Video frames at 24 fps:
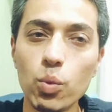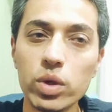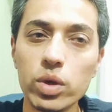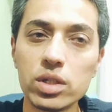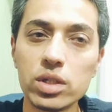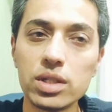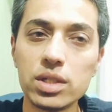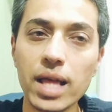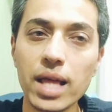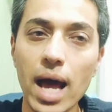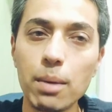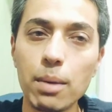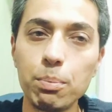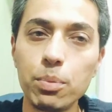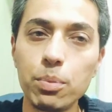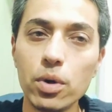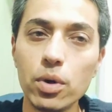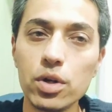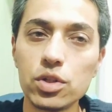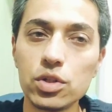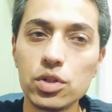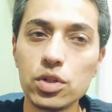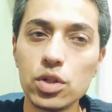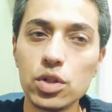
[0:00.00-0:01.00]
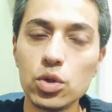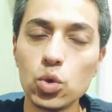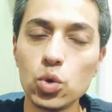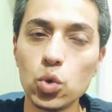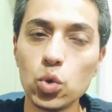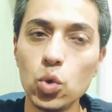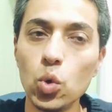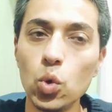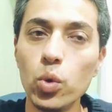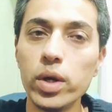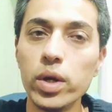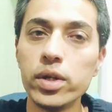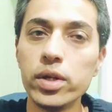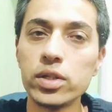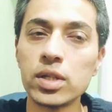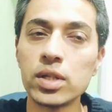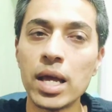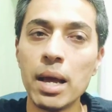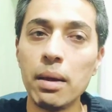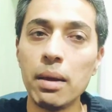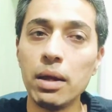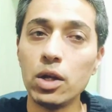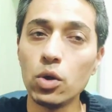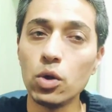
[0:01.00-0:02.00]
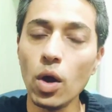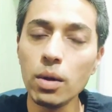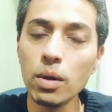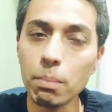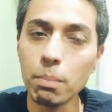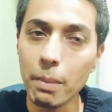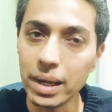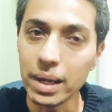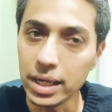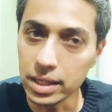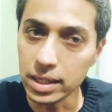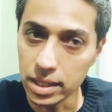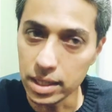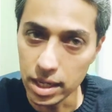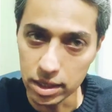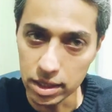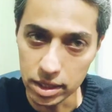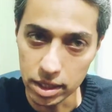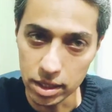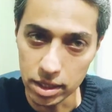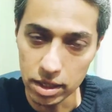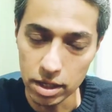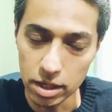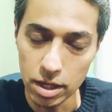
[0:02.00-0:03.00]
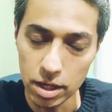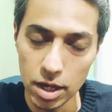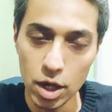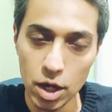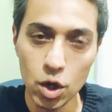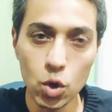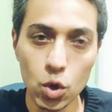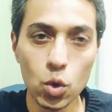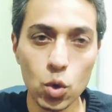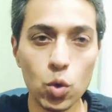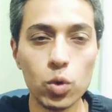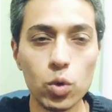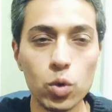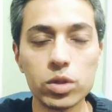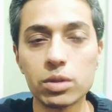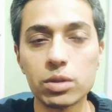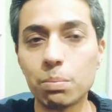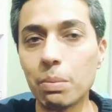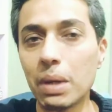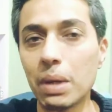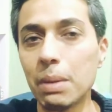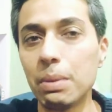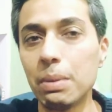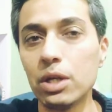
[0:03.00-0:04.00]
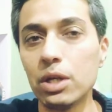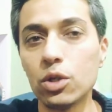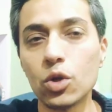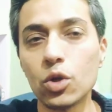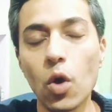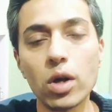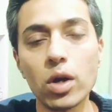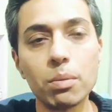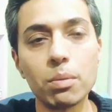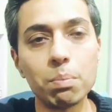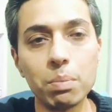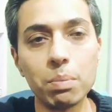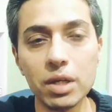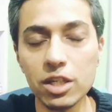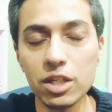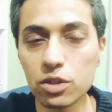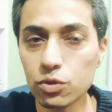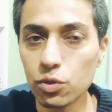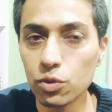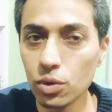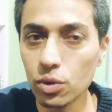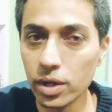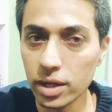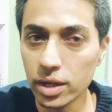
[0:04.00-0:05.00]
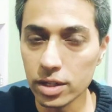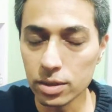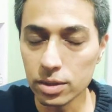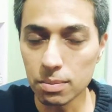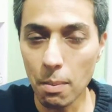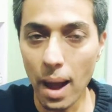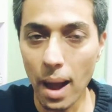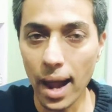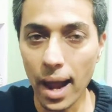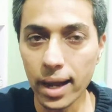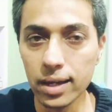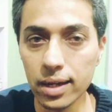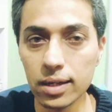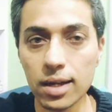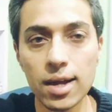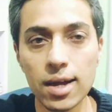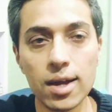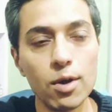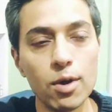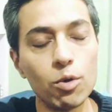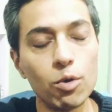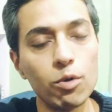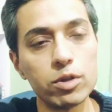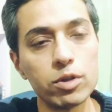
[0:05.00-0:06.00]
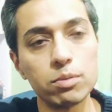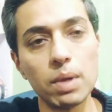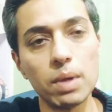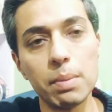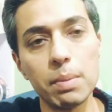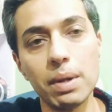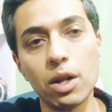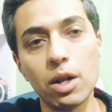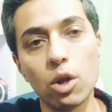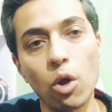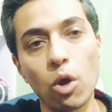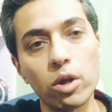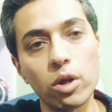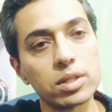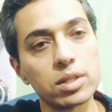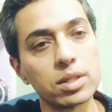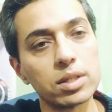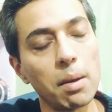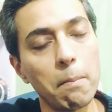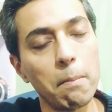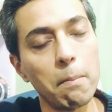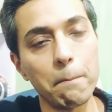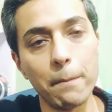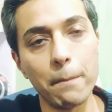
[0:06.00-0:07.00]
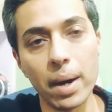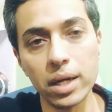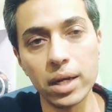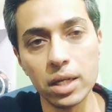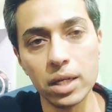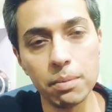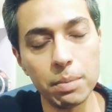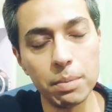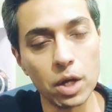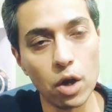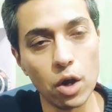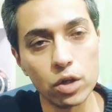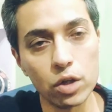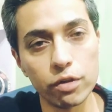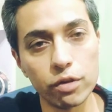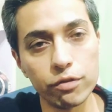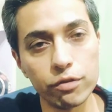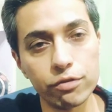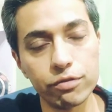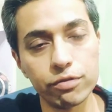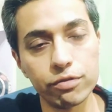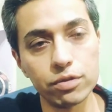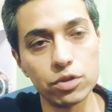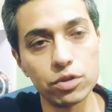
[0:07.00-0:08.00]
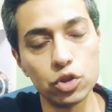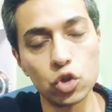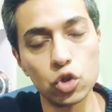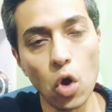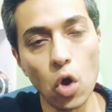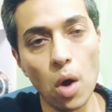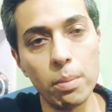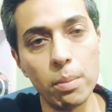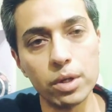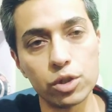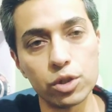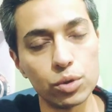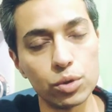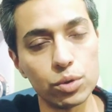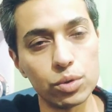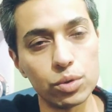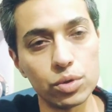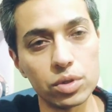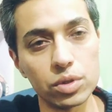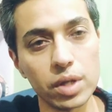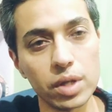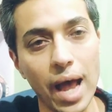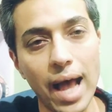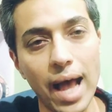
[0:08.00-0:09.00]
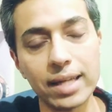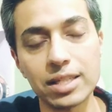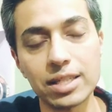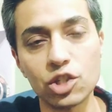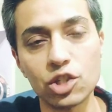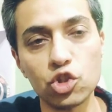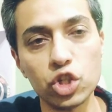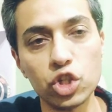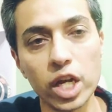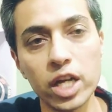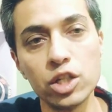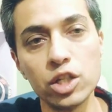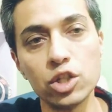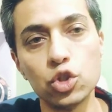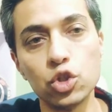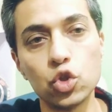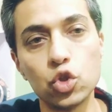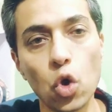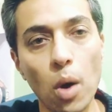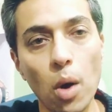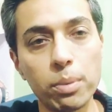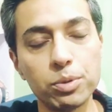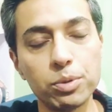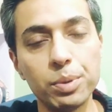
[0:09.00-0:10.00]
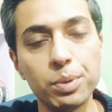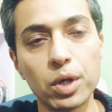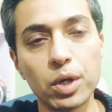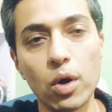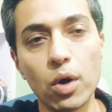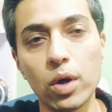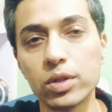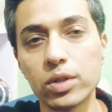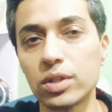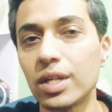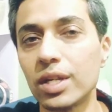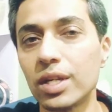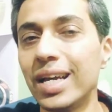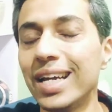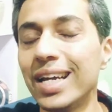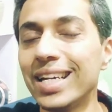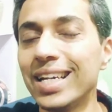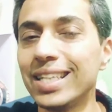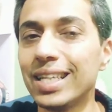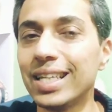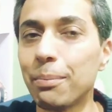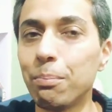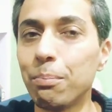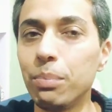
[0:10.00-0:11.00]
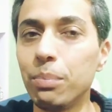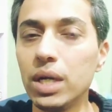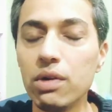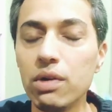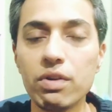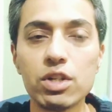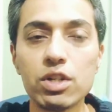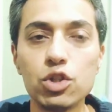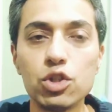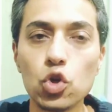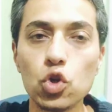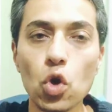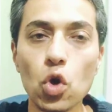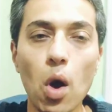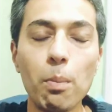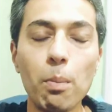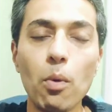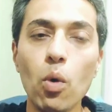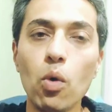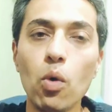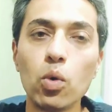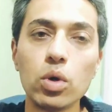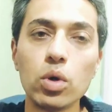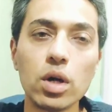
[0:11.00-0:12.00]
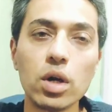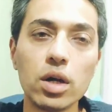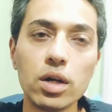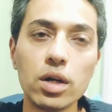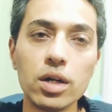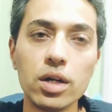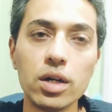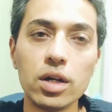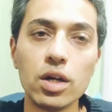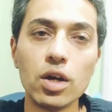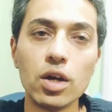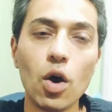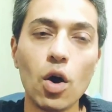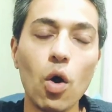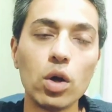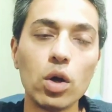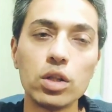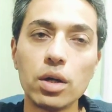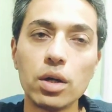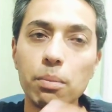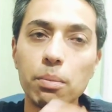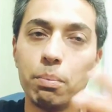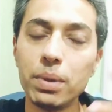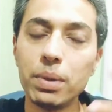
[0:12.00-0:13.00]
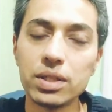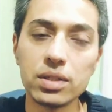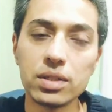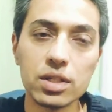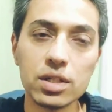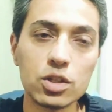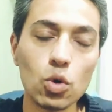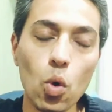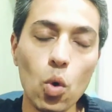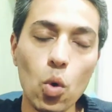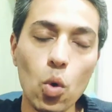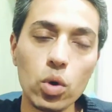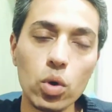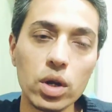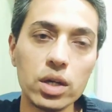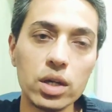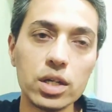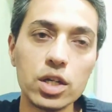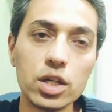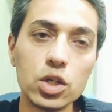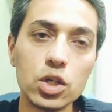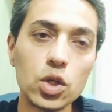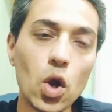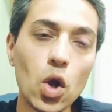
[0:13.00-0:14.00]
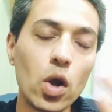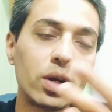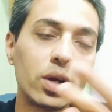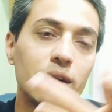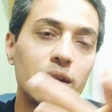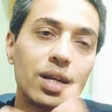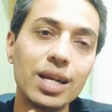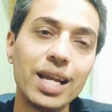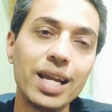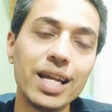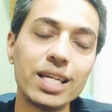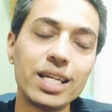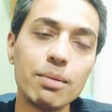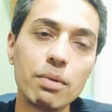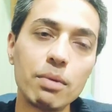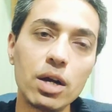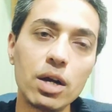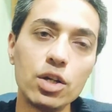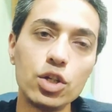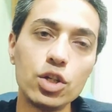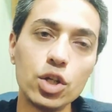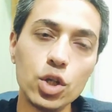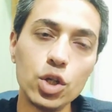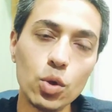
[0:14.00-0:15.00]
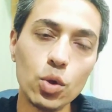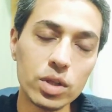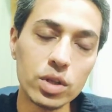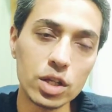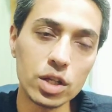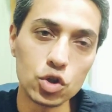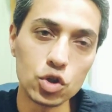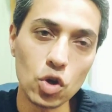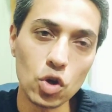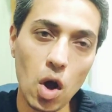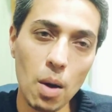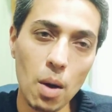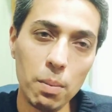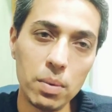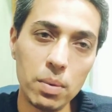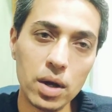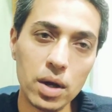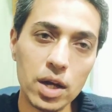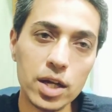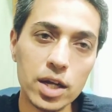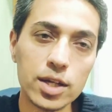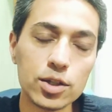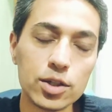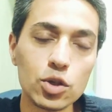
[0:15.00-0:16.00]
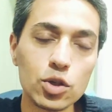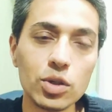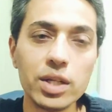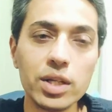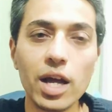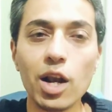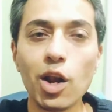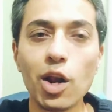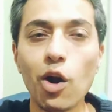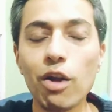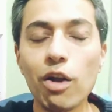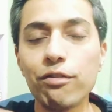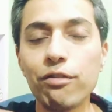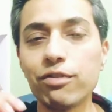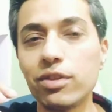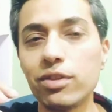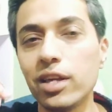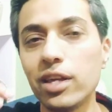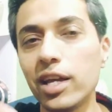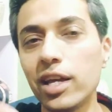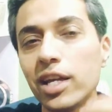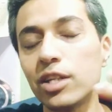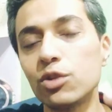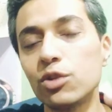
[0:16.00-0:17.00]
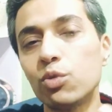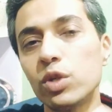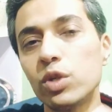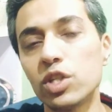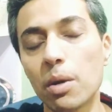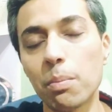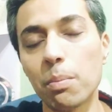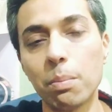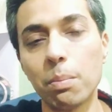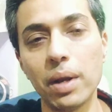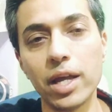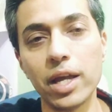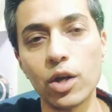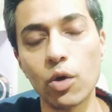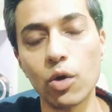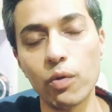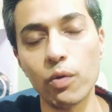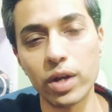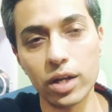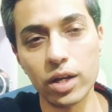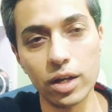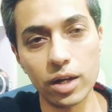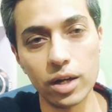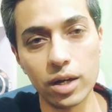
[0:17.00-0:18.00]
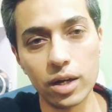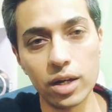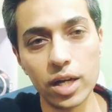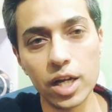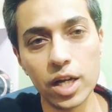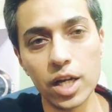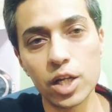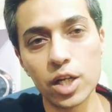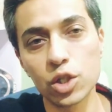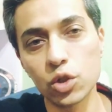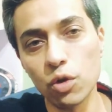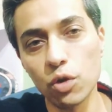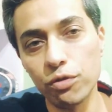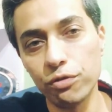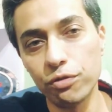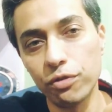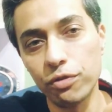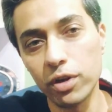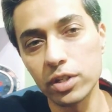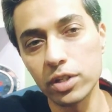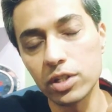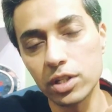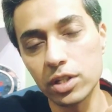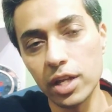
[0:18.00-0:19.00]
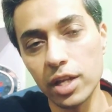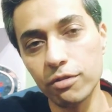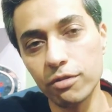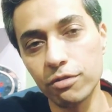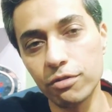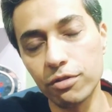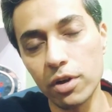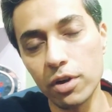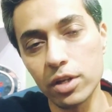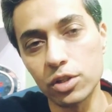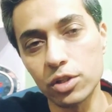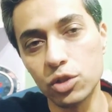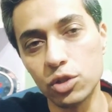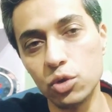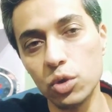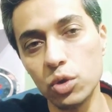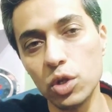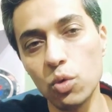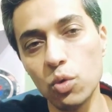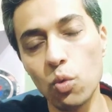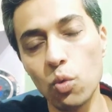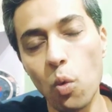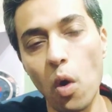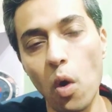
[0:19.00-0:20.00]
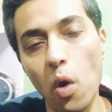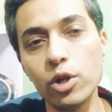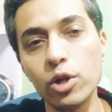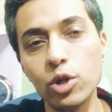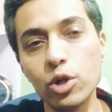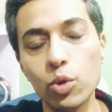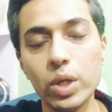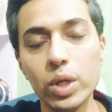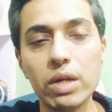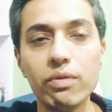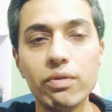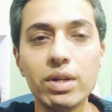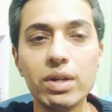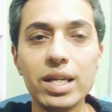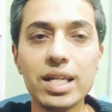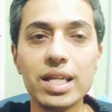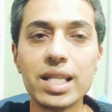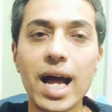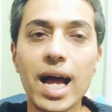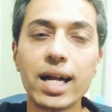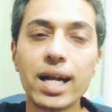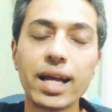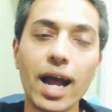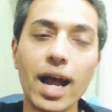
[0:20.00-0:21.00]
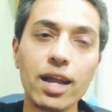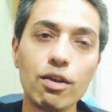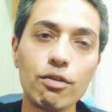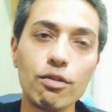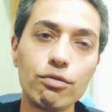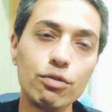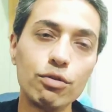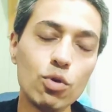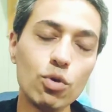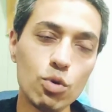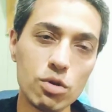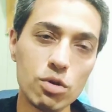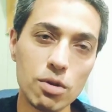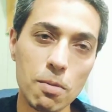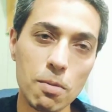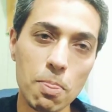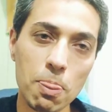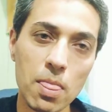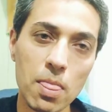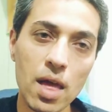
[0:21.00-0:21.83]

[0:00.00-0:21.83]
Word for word: which that person who is not meditating, who is maybe not peaceful in his mind, who's maybe lost some money because of job issues, has changed jobs because the previous job owner or the business owner did not let him continue in the job. So there are a lot of things which are playing over here. So first thing first, do you want to even eat that kind of food?